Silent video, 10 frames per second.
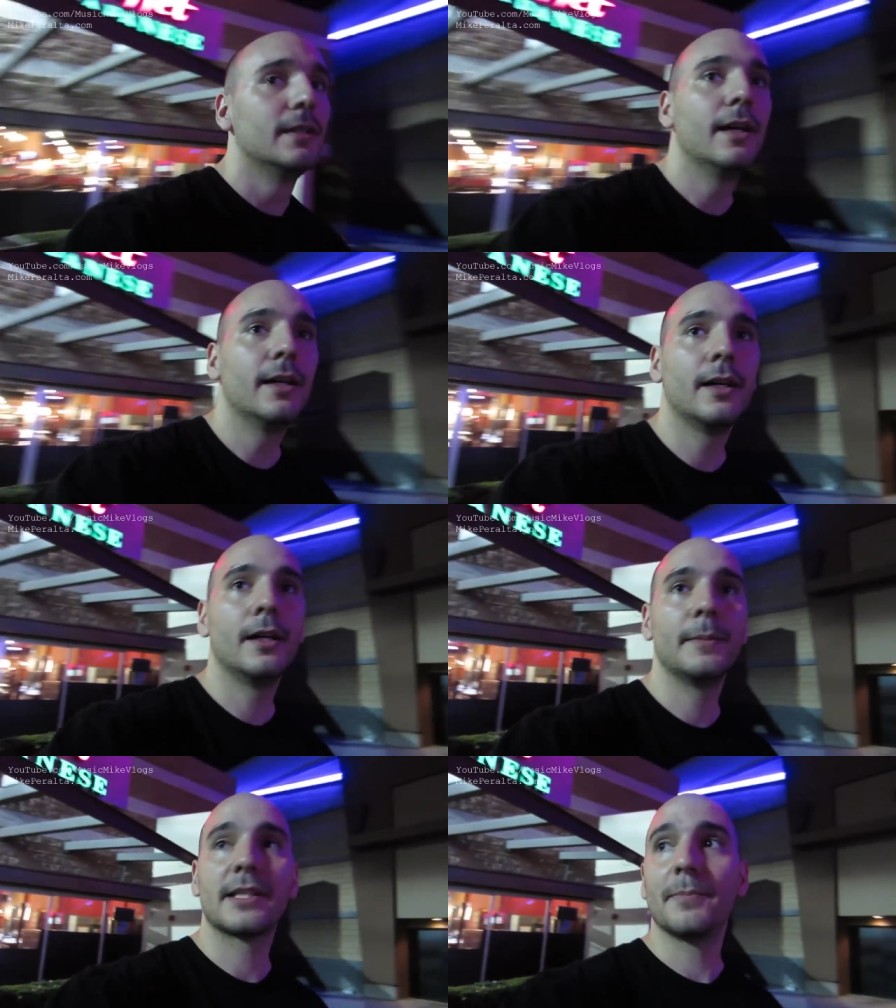
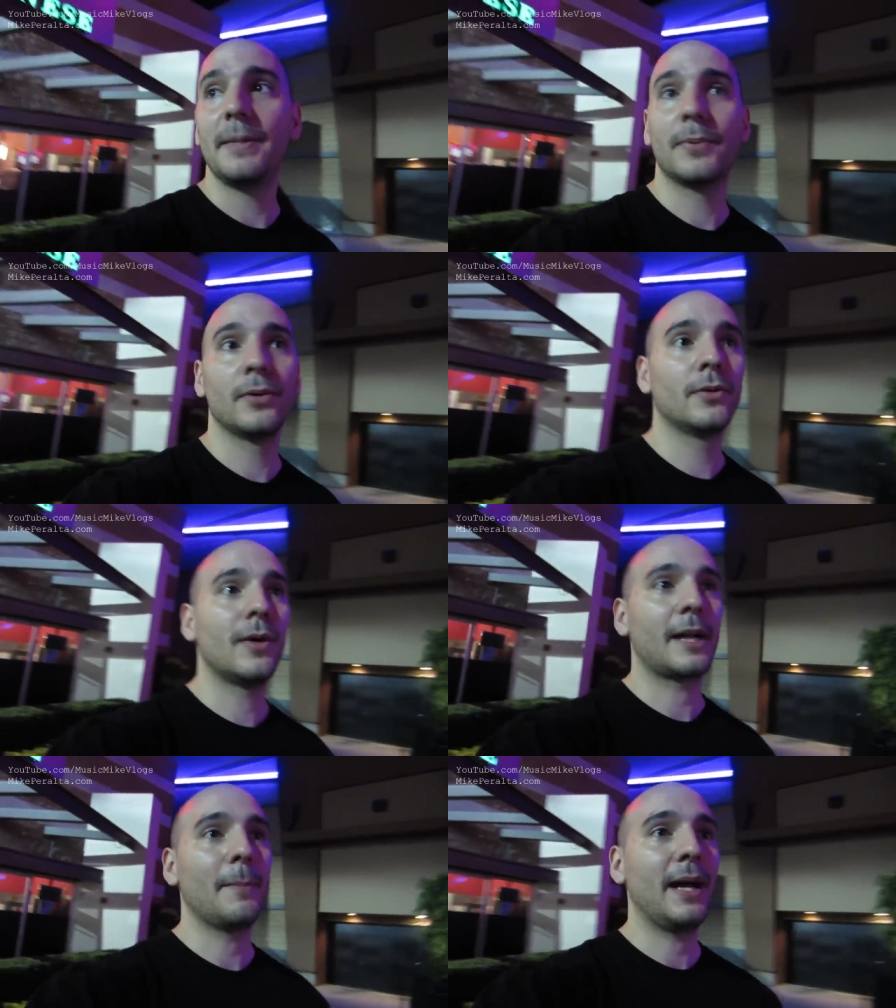Um, and some people
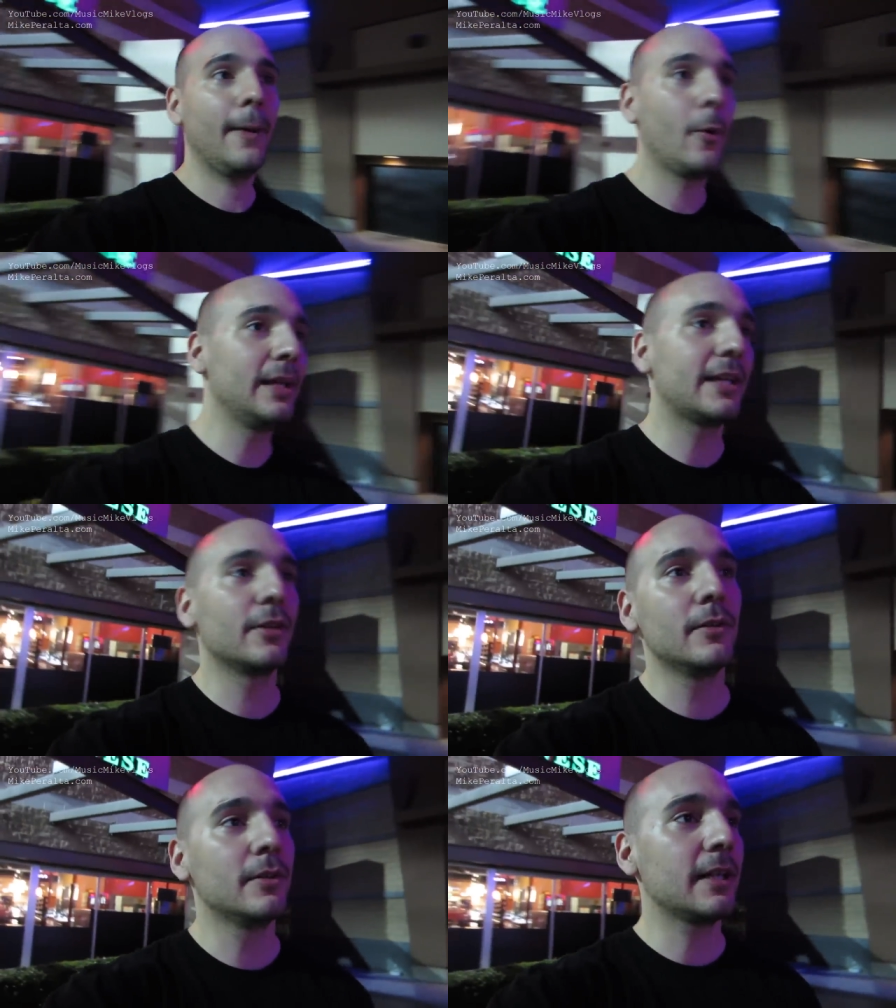walking by were really
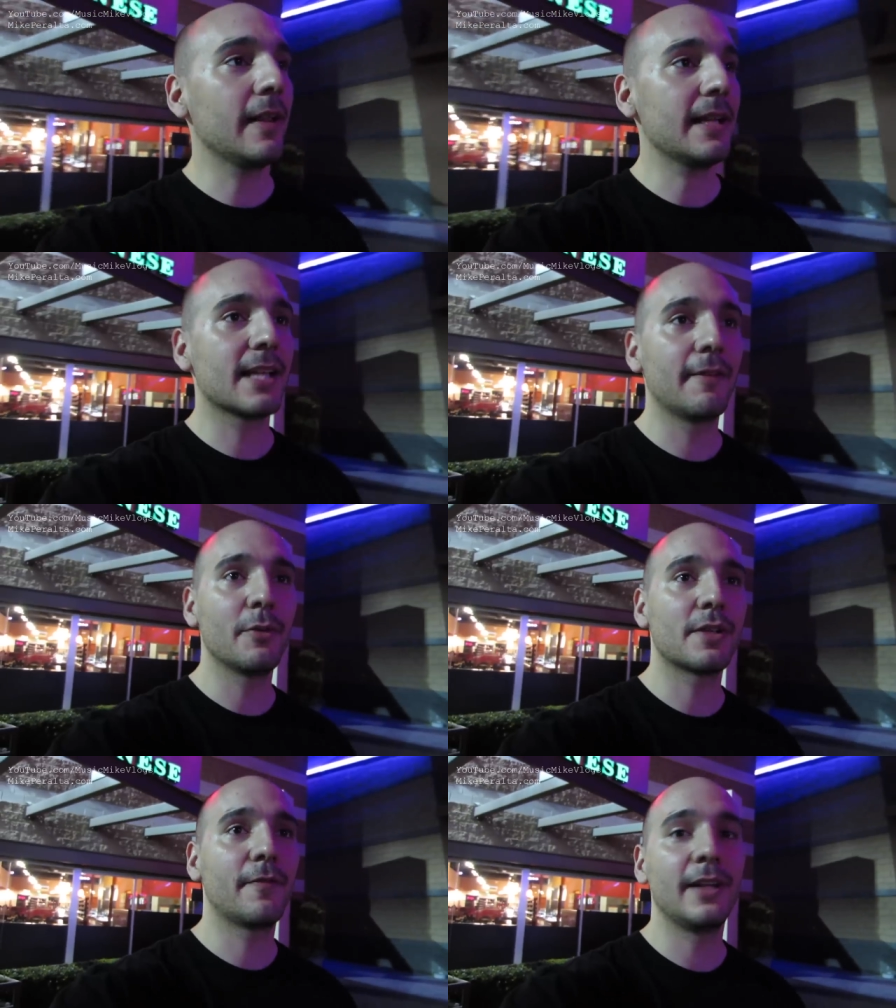cool and all that stuff. It
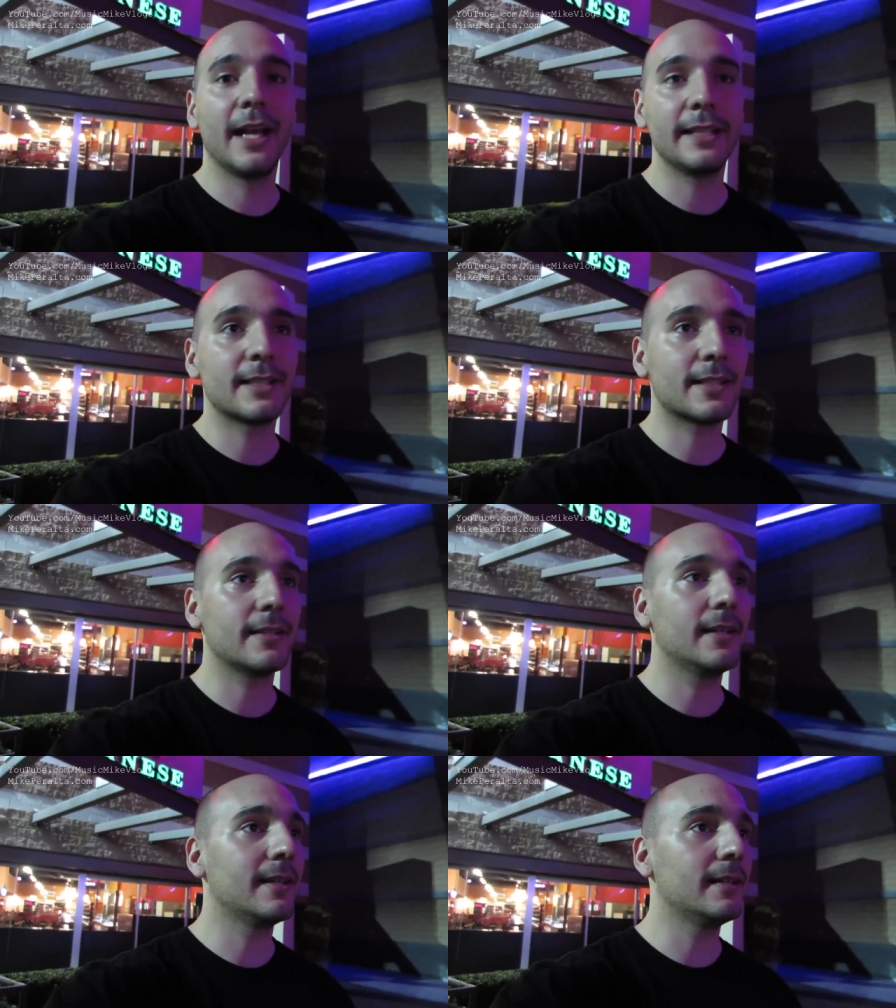was a fun night,
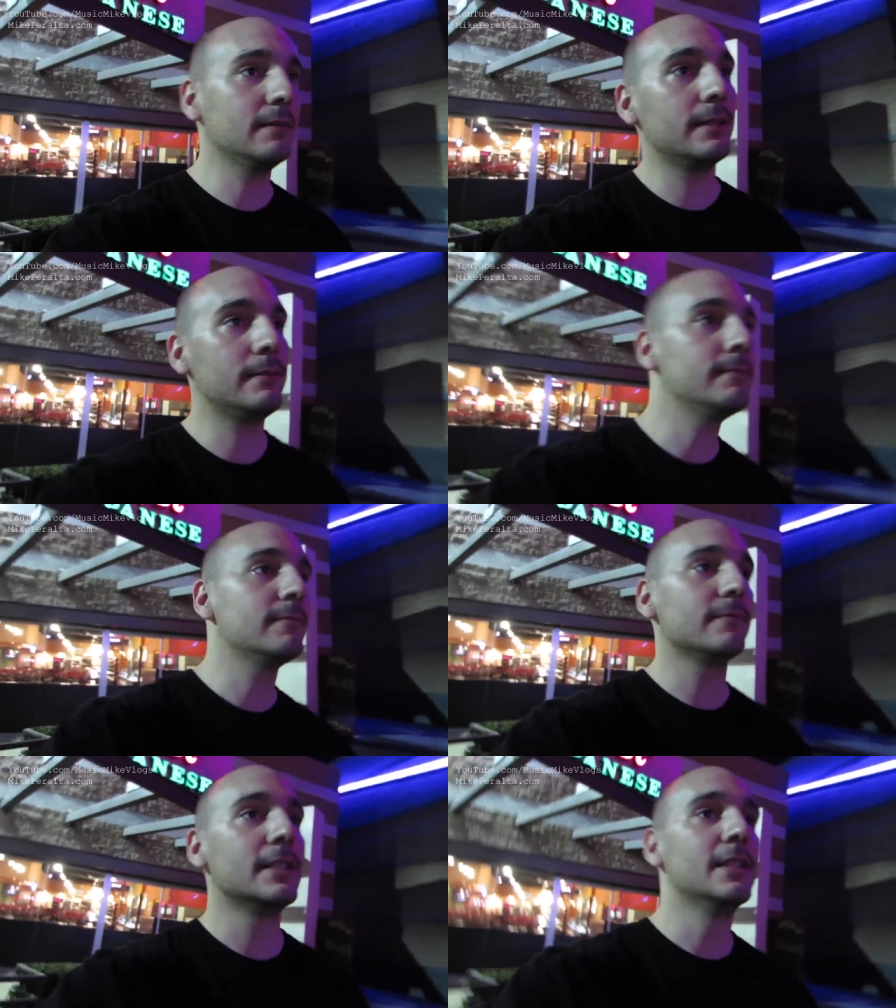uh, you know,
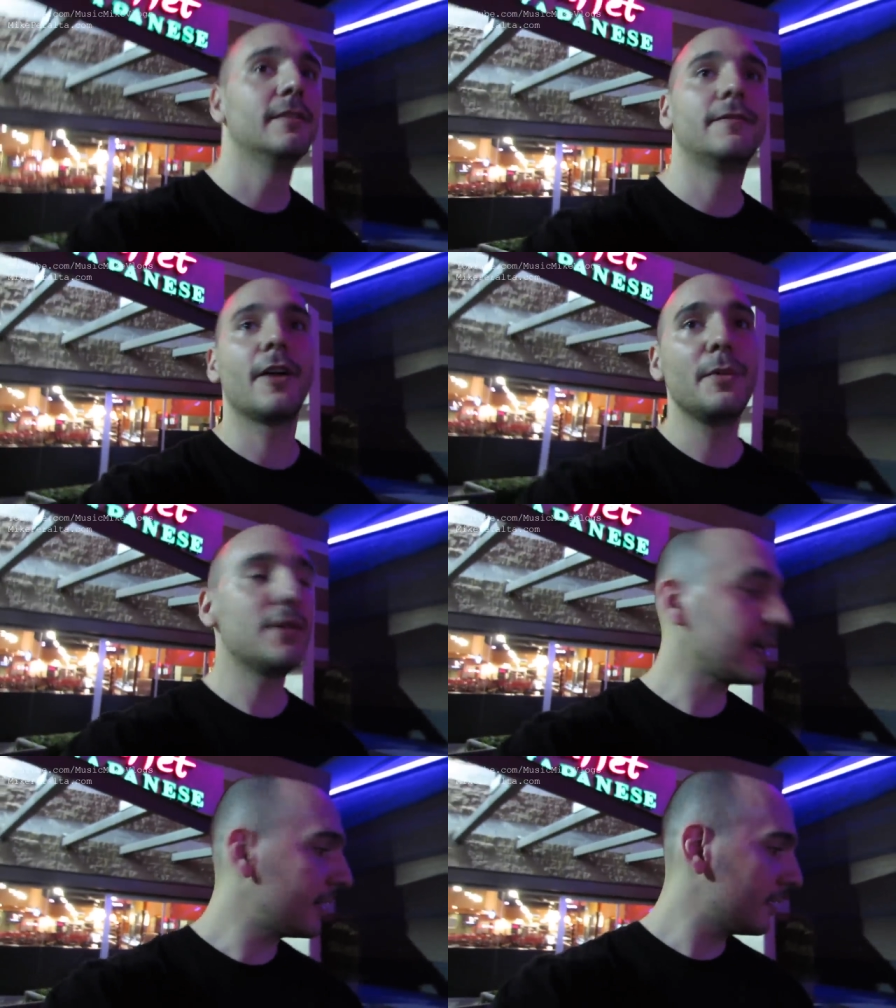fun music,